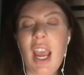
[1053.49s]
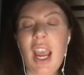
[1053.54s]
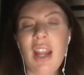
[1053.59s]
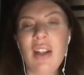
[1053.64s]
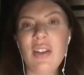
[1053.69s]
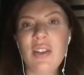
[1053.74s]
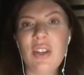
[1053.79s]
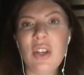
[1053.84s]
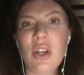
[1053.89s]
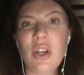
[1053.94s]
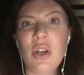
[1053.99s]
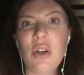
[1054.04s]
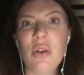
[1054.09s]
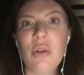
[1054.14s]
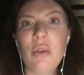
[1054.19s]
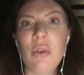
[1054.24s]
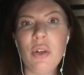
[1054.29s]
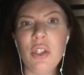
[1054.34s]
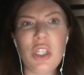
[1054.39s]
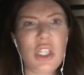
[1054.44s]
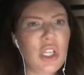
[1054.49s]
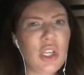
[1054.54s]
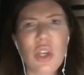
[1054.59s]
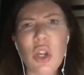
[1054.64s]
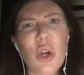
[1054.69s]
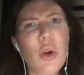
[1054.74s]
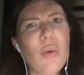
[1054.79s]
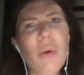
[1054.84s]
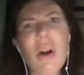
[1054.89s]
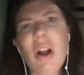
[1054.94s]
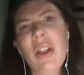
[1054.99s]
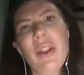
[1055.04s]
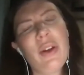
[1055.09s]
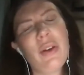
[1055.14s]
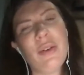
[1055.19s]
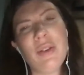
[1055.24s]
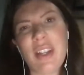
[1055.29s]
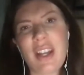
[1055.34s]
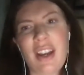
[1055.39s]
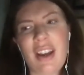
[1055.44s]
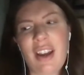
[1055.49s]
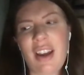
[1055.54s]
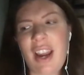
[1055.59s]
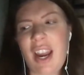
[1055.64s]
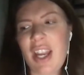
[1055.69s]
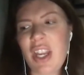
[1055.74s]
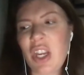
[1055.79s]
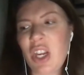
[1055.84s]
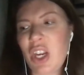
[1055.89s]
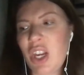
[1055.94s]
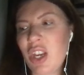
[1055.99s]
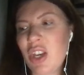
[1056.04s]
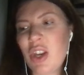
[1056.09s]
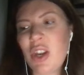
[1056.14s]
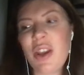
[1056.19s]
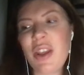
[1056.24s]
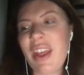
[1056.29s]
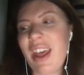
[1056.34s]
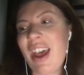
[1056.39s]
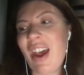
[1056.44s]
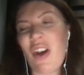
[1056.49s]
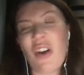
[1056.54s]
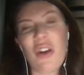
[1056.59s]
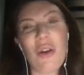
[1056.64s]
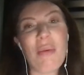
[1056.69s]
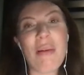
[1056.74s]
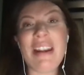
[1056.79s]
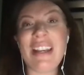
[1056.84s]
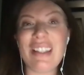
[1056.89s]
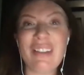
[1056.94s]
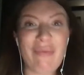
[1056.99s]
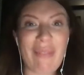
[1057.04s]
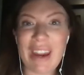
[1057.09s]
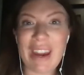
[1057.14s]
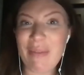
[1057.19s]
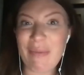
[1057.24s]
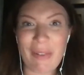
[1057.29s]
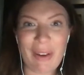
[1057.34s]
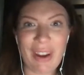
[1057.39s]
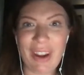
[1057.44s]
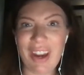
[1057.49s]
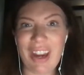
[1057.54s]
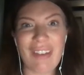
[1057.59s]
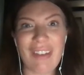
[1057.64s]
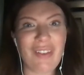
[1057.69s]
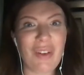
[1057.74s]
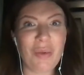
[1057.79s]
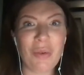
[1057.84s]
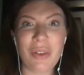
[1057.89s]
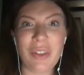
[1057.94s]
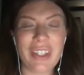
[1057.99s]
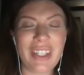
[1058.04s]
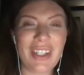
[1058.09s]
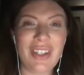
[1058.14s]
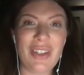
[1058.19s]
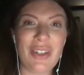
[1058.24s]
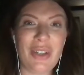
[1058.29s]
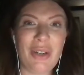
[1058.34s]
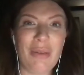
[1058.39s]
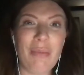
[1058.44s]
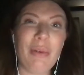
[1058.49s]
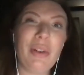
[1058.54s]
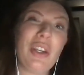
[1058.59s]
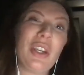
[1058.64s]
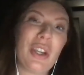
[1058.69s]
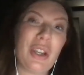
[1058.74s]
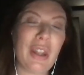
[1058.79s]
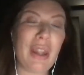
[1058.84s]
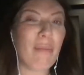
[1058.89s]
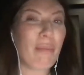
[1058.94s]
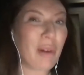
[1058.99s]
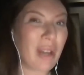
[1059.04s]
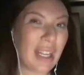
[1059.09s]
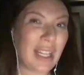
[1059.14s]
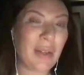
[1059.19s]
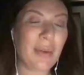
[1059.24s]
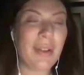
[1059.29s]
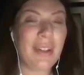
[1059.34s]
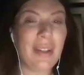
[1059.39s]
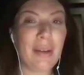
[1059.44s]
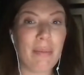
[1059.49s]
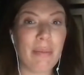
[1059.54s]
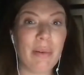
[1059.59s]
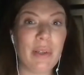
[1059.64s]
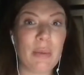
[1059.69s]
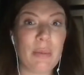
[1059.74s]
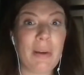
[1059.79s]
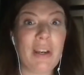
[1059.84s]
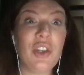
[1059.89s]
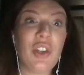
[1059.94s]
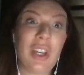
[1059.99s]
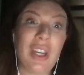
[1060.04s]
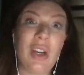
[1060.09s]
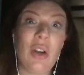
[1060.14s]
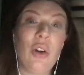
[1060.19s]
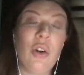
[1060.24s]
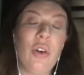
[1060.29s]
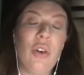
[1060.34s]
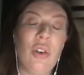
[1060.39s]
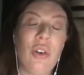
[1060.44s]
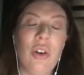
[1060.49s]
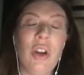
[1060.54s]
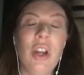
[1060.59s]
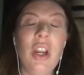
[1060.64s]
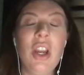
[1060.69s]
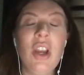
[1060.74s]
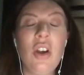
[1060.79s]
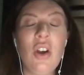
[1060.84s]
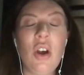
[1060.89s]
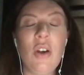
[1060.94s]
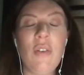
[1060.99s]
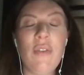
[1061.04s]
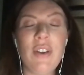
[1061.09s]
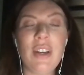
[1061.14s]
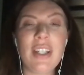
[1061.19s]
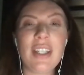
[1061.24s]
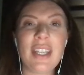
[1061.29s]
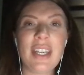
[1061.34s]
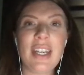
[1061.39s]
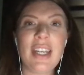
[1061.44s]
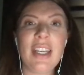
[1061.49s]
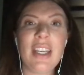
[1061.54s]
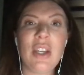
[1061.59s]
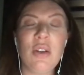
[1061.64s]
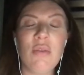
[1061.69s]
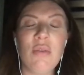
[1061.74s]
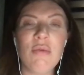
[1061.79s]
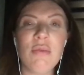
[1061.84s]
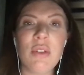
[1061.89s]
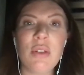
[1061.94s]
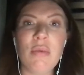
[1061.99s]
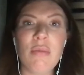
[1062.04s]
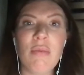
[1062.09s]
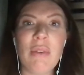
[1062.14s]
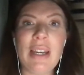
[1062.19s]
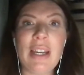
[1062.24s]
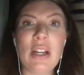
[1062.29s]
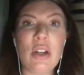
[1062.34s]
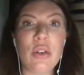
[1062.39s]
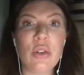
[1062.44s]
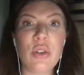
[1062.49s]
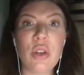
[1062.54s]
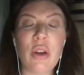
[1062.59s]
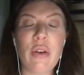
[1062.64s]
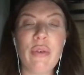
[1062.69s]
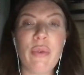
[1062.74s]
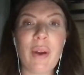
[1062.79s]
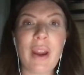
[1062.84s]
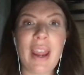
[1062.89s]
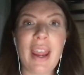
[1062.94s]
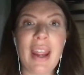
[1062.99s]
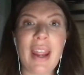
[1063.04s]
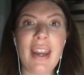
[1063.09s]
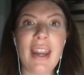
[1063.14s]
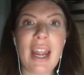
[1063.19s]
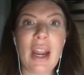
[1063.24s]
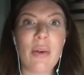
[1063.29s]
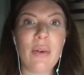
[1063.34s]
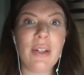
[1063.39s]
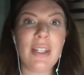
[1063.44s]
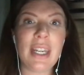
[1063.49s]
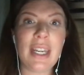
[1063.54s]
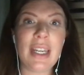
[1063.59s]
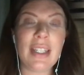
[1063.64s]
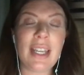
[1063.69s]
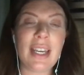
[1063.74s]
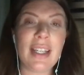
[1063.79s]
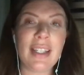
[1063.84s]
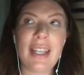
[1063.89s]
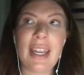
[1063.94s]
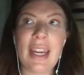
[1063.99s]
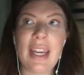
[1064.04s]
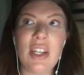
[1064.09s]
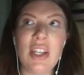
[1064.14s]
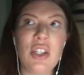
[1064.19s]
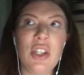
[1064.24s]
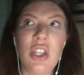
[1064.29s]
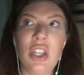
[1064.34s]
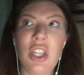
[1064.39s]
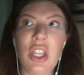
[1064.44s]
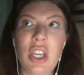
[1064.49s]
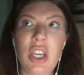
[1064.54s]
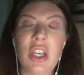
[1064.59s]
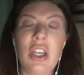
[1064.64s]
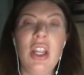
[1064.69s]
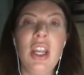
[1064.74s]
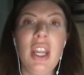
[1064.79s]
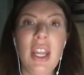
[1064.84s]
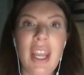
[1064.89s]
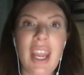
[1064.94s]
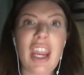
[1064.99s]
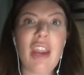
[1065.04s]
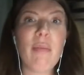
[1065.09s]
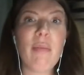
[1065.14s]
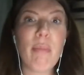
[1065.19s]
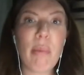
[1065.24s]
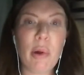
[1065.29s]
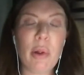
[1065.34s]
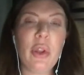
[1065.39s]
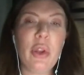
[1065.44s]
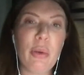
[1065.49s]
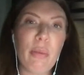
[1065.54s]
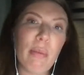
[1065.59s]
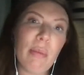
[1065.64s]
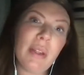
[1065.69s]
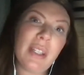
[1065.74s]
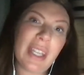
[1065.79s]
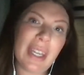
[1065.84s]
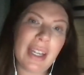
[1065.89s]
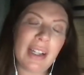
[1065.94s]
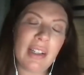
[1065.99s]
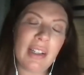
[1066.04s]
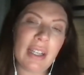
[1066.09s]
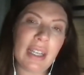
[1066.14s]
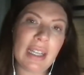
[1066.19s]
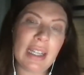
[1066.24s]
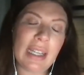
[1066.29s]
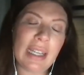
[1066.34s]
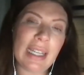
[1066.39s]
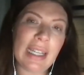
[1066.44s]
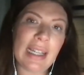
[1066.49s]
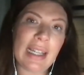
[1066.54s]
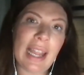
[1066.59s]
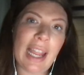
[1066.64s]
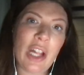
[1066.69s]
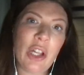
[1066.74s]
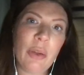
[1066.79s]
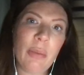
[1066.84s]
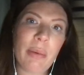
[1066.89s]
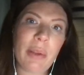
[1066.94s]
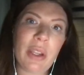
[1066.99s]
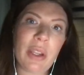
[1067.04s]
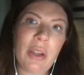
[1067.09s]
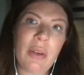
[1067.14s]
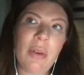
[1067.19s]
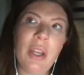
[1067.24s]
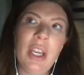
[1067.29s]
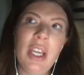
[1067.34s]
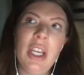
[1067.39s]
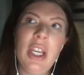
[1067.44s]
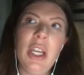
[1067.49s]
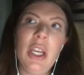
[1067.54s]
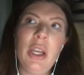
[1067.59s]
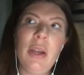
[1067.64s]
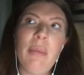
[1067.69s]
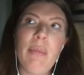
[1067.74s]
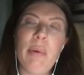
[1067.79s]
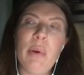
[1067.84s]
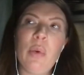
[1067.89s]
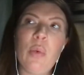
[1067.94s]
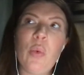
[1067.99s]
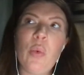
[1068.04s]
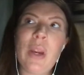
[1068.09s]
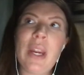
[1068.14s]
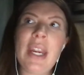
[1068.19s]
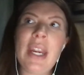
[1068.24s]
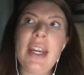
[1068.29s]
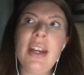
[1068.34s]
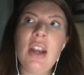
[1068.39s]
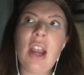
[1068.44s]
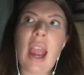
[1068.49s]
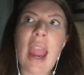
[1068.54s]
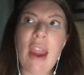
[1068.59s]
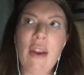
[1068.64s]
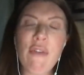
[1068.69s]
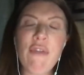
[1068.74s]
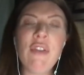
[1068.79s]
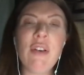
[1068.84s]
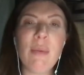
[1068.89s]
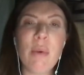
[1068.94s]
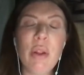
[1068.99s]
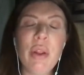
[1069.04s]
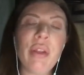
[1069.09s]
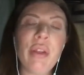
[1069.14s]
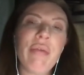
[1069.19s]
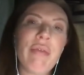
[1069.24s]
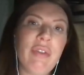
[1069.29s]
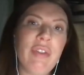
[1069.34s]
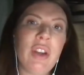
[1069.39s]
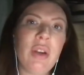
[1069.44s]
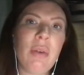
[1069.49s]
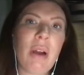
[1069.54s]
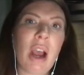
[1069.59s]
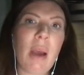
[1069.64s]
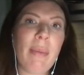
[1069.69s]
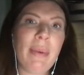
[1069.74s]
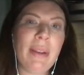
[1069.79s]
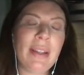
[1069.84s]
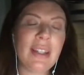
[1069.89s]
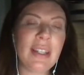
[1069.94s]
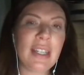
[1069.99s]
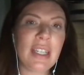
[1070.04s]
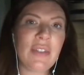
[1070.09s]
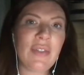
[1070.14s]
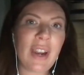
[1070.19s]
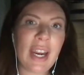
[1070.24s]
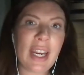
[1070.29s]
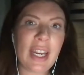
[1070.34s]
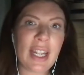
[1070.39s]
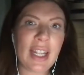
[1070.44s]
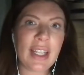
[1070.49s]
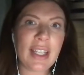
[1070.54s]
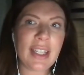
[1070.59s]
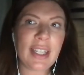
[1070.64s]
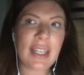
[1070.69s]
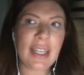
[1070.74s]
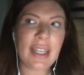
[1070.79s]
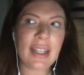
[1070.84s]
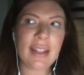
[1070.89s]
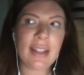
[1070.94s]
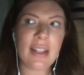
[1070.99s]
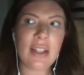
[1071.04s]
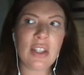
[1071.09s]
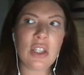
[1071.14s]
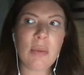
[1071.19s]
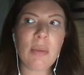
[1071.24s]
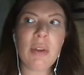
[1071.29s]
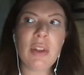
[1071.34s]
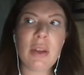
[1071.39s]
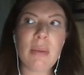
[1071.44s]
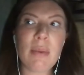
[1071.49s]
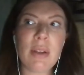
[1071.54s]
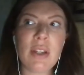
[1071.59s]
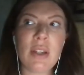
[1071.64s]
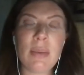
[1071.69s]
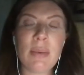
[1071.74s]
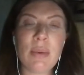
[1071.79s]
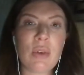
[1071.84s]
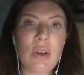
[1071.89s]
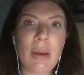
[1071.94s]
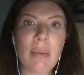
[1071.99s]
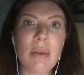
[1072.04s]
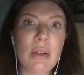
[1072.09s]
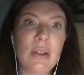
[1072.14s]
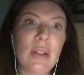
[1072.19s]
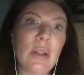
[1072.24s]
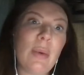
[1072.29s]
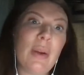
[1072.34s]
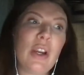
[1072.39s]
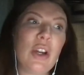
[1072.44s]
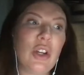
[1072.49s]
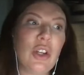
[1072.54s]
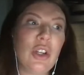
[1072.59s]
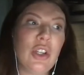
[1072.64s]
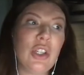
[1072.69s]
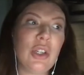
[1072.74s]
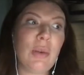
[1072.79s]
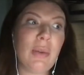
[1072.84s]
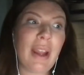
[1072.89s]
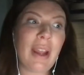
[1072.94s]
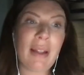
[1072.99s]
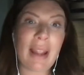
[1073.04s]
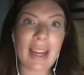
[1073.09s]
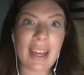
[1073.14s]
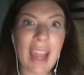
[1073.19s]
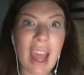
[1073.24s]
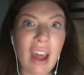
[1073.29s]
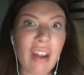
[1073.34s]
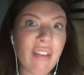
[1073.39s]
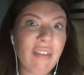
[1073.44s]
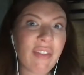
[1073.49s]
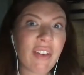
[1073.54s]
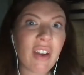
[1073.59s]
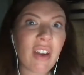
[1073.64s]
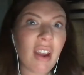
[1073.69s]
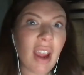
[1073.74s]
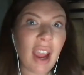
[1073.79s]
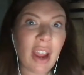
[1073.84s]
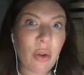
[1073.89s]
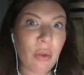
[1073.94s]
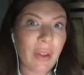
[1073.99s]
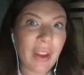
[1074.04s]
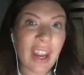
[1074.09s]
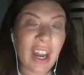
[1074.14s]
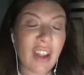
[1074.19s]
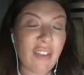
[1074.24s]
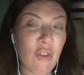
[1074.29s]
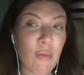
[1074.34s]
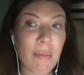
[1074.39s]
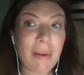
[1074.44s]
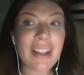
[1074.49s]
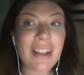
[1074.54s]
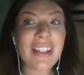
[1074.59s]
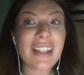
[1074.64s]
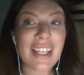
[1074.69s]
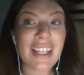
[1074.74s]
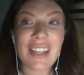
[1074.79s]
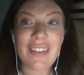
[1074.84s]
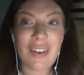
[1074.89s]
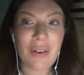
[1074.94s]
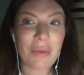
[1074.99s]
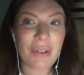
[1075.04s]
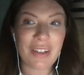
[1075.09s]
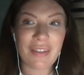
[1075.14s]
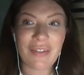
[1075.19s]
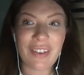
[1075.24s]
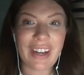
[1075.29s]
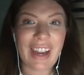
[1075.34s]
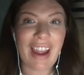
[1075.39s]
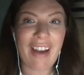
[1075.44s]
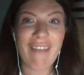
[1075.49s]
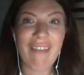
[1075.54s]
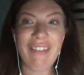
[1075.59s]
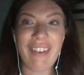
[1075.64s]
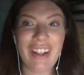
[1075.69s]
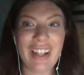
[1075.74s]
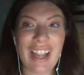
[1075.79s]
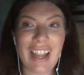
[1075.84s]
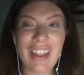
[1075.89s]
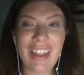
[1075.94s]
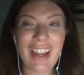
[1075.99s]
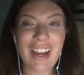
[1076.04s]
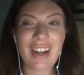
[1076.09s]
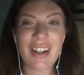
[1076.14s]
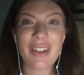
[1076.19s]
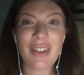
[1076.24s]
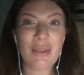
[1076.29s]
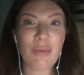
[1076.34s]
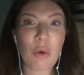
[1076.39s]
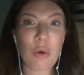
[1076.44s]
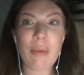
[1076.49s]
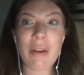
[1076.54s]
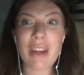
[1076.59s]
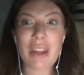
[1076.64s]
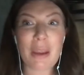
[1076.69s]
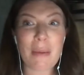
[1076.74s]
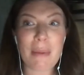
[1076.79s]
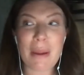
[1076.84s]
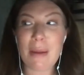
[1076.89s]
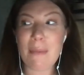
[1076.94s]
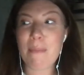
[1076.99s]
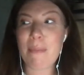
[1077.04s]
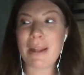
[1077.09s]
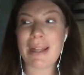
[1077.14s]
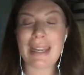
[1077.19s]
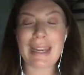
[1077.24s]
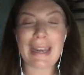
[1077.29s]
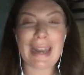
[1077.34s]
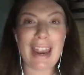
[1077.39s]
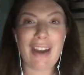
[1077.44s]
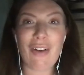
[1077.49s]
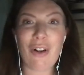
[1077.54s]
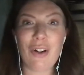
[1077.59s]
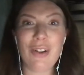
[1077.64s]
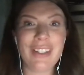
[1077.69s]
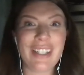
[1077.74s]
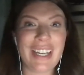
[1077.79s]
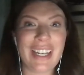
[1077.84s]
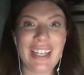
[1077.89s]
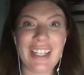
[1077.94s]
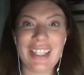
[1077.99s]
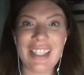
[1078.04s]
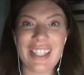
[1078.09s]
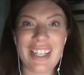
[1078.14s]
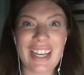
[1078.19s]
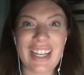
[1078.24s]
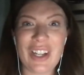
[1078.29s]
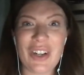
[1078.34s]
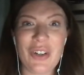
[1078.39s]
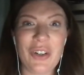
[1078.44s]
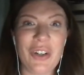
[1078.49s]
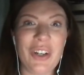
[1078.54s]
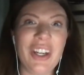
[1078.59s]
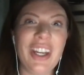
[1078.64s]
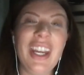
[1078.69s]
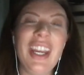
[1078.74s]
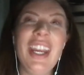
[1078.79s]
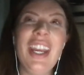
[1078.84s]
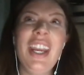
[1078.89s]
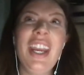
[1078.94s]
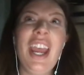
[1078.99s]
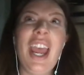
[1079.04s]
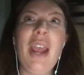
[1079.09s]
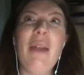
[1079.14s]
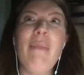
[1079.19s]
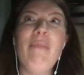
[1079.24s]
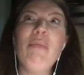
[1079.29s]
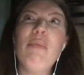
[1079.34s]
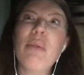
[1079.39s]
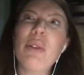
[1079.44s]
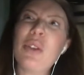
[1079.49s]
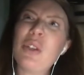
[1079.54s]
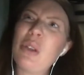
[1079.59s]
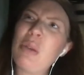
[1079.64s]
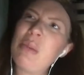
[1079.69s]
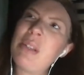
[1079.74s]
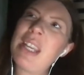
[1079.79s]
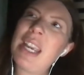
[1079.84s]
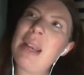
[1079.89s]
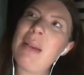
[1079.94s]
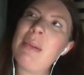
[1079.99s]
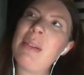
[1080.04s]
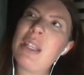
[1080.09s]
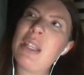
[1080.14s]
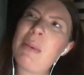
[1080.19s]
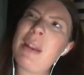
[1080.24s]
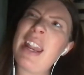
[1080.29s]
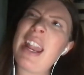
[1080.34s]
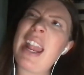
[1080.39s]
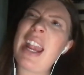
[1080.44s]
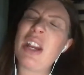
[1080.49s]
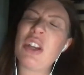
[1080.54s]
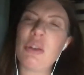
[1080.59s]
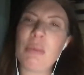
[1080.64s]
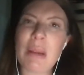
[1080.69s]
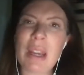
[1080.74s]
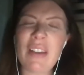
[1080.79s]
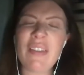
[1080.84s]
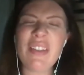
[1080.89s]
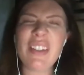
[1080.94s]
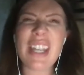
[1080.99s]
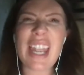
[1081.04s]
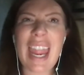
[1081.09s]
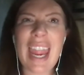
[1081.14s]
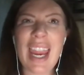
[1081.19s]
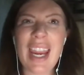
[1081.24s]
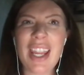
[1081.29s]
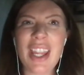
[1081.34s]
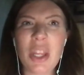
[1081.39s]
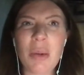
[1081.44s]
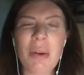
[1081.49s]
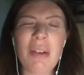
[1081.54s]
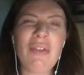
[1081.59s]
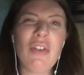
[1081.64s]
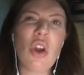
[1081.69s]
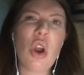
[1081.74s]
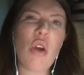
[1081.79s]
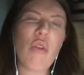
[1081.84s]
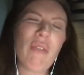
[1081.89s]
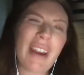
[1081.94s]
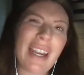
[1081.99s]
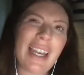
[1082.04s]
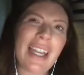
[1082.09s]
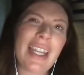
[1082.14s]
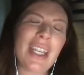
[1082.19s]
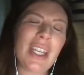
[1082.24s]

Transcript: And so do you know what those are? And you can do that on a piece of paper if you wanted to, but you can then put it into a simple spreadsheet, or obviously, you know, some really good software nowadays like Sage that you can input the numbers and it'll help you. But we every month review our business finances, and some of them are subscriptions that we couldn't do without, like Canva. I don't think I'd have a business if it wasn't for Canva. Like that woman can be a billionaire all day long. But sometimes there's been an extra bit of tech that we've not really